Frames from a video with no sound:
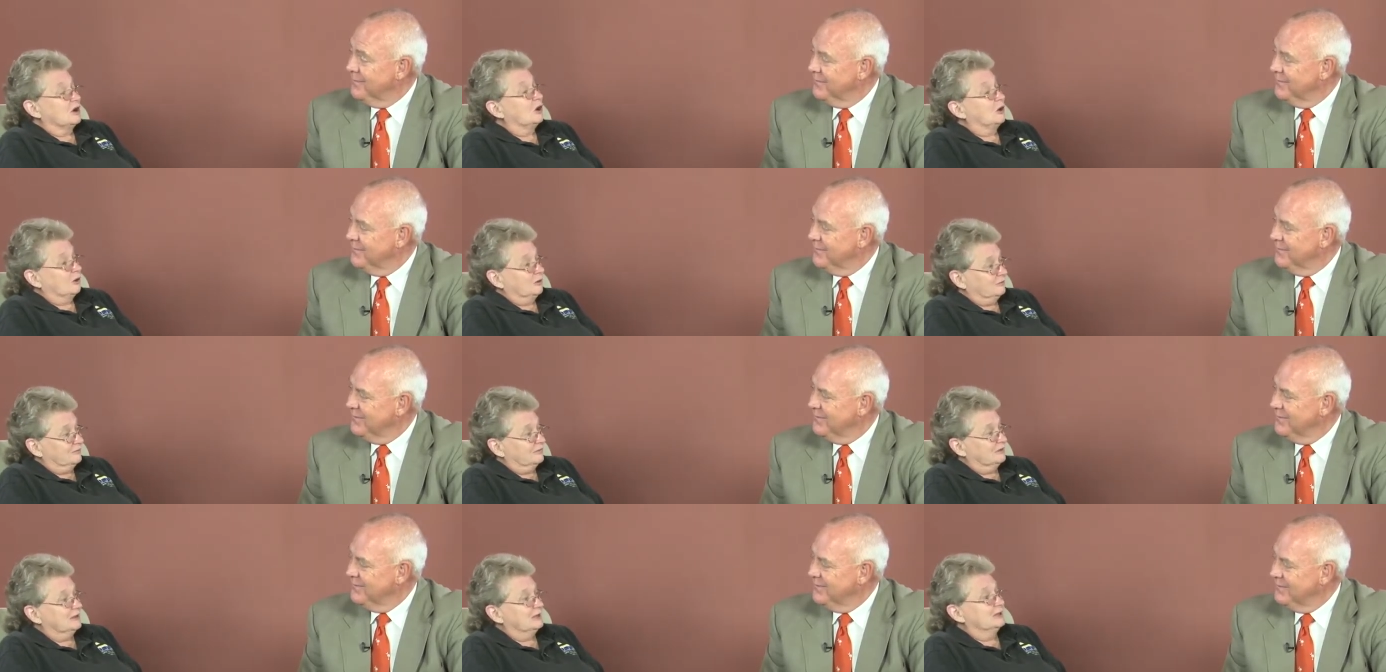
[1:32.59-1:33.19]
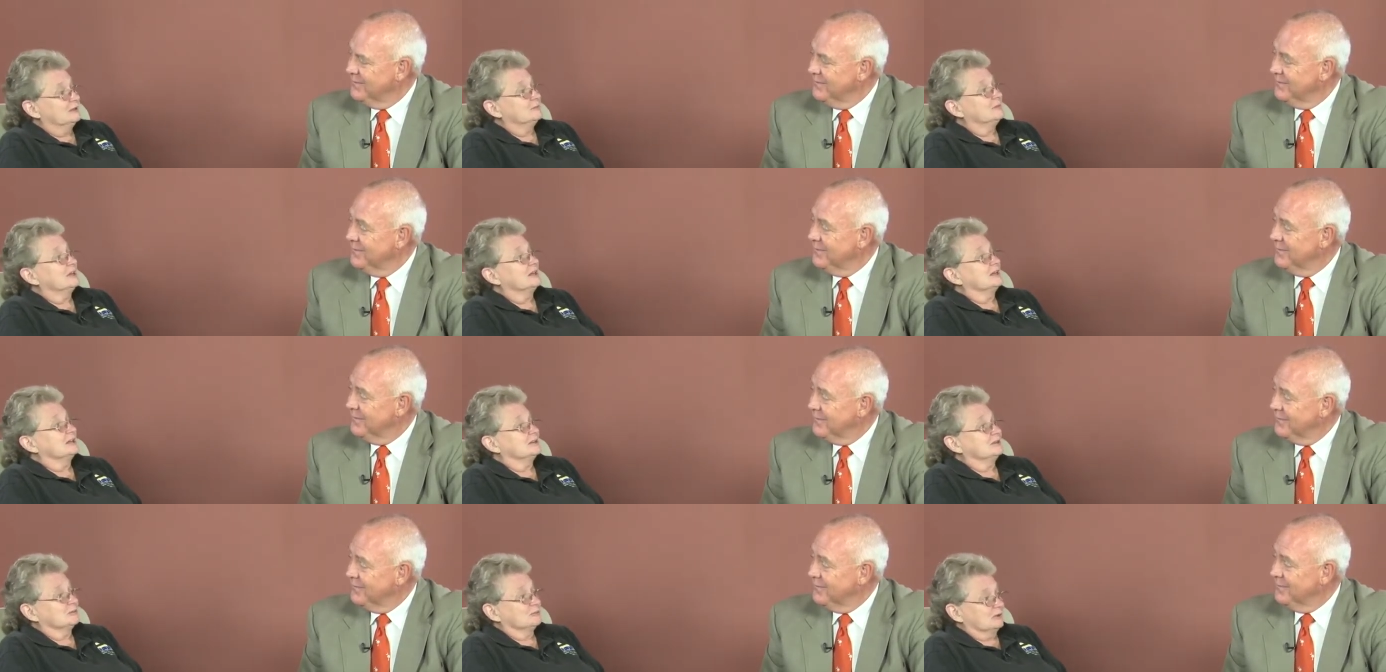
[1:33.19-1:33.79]
Speaker 1: the Hall of Fame
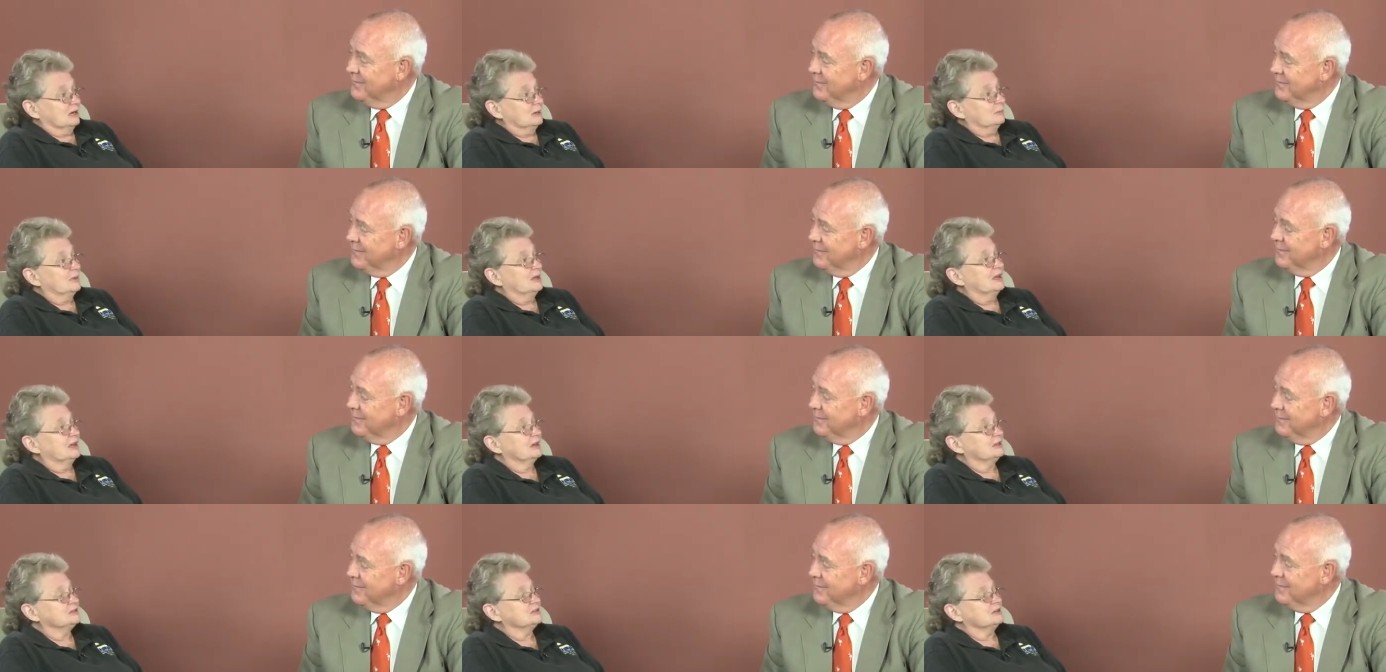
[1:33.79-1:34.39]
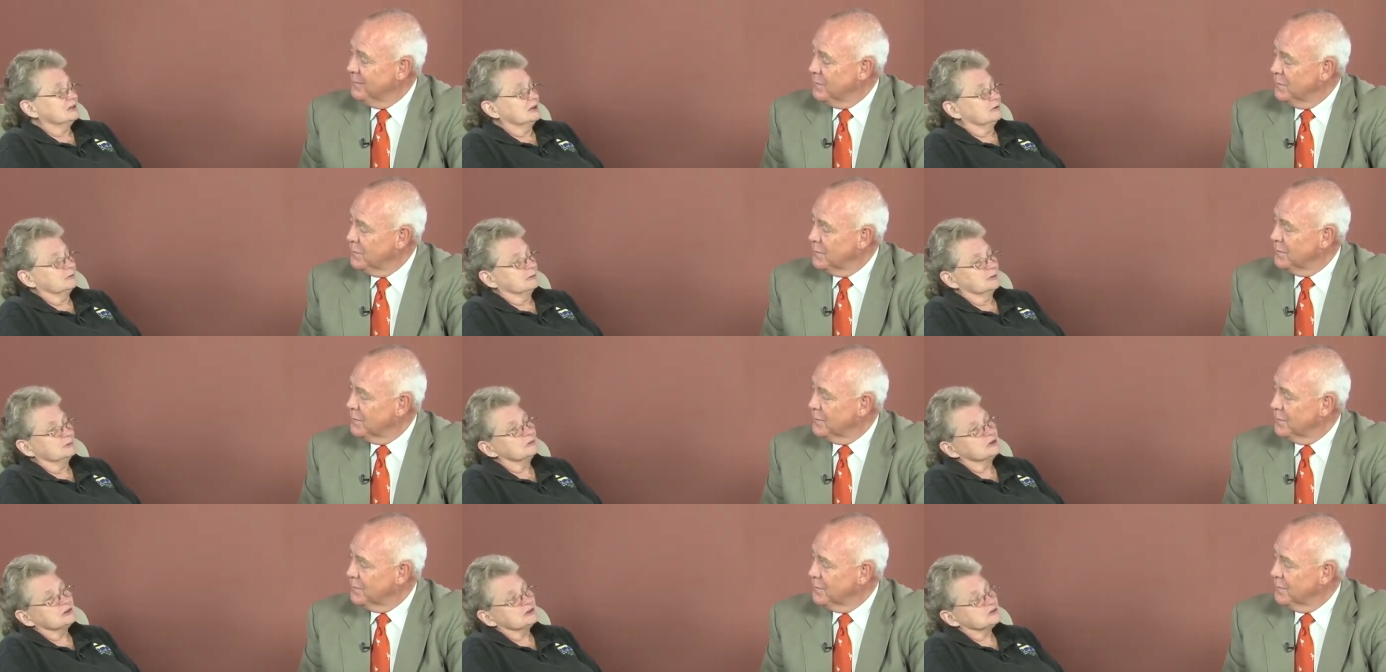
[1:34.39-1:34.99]
and the Rye Patch. And I
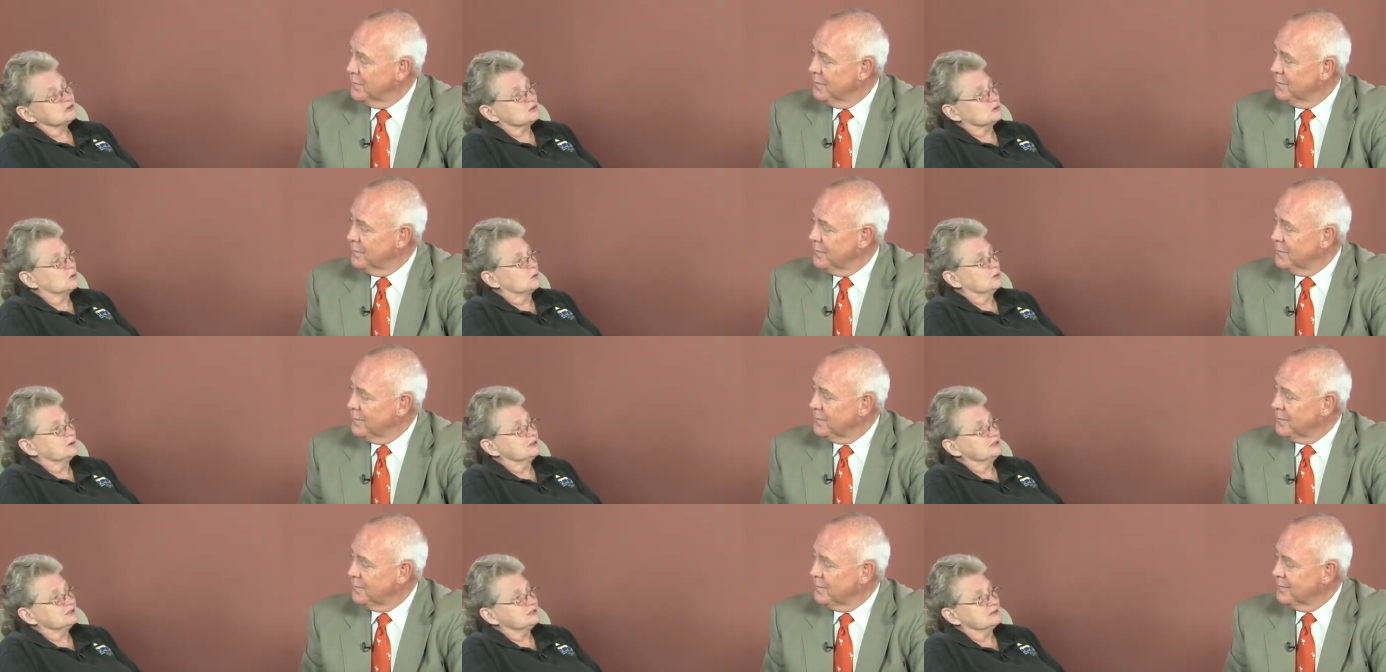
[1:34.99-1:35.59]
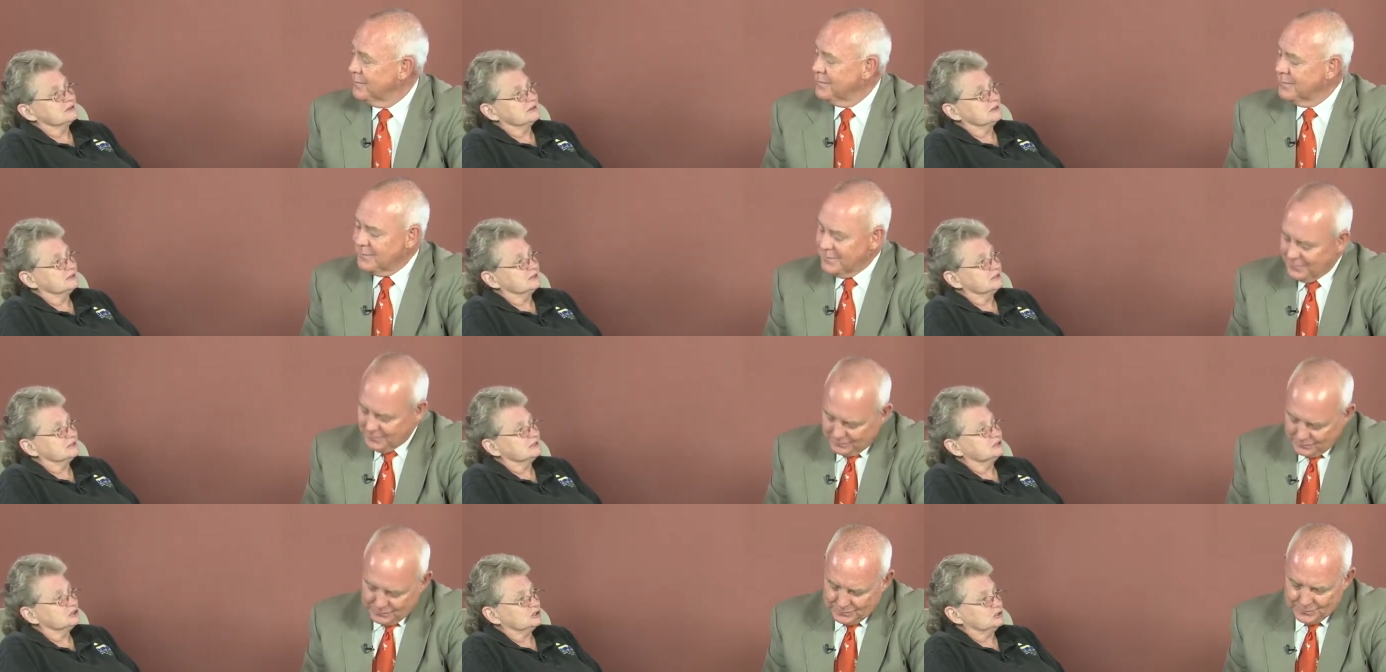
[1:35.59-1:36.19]
remember the stories and
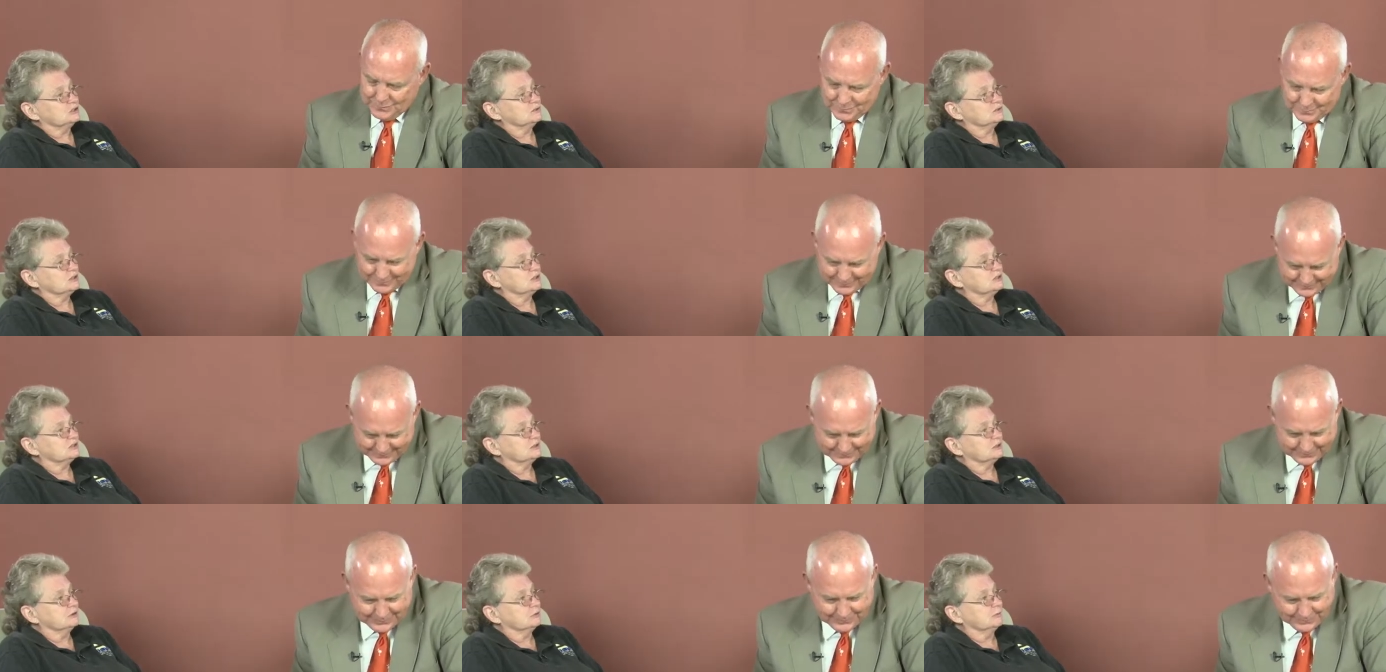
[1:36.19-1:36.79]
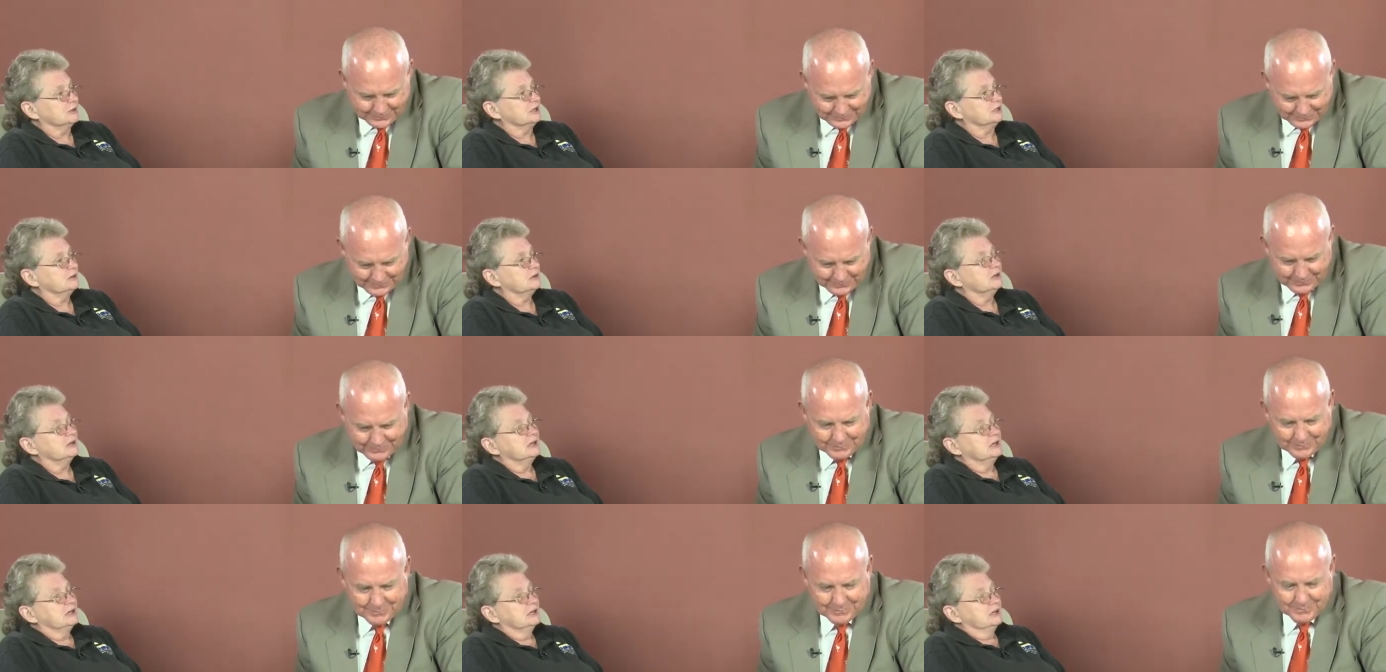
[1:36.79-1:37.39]
things that she used to tell me.
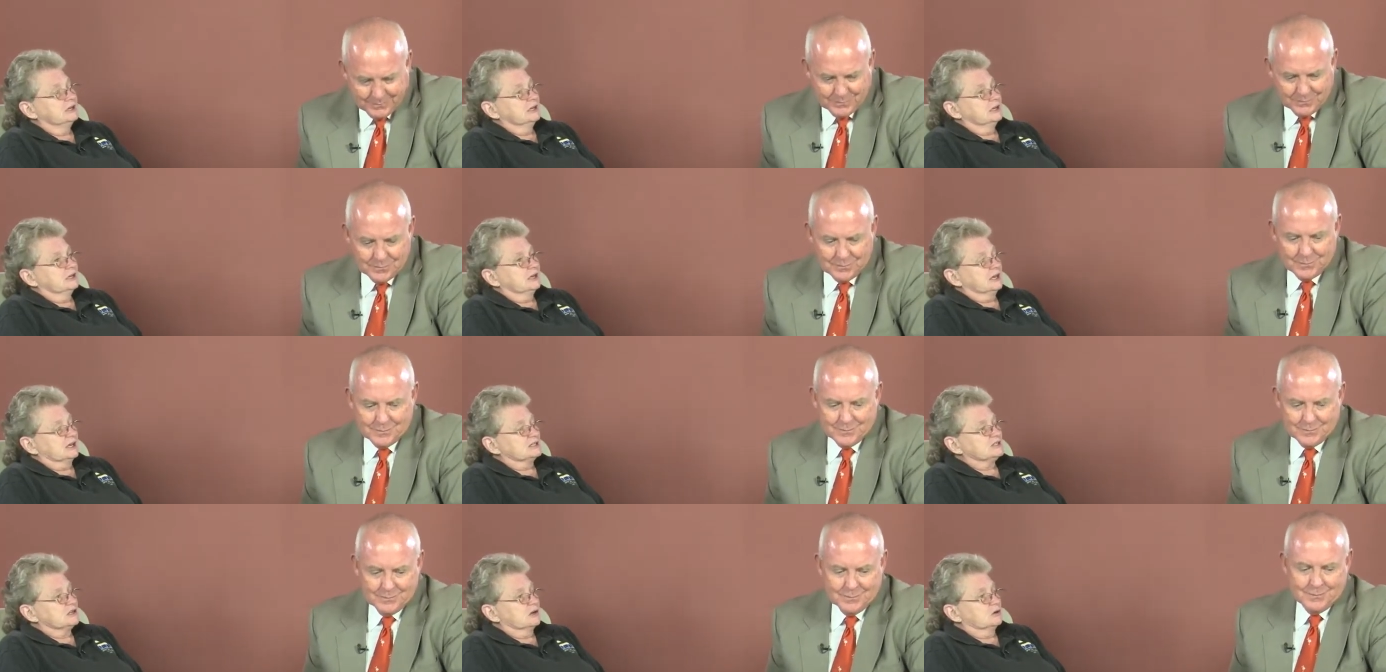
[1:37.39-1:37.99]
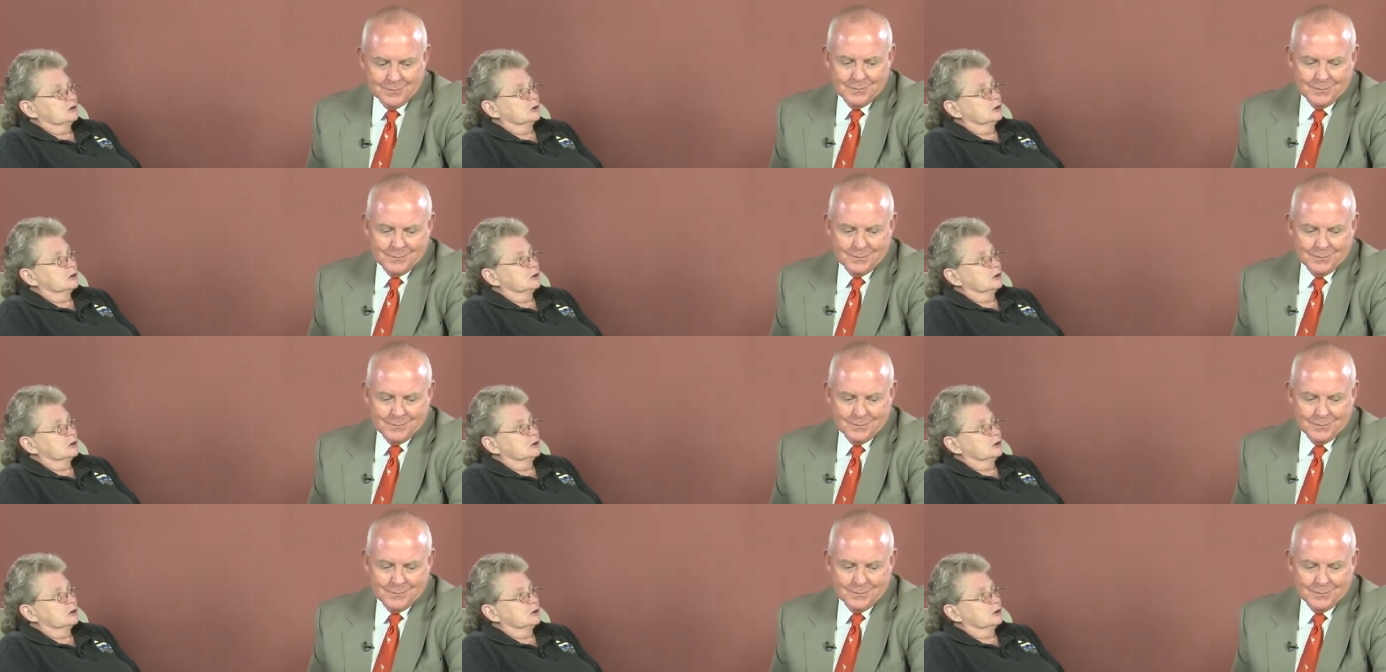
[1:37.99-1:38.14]
And I saw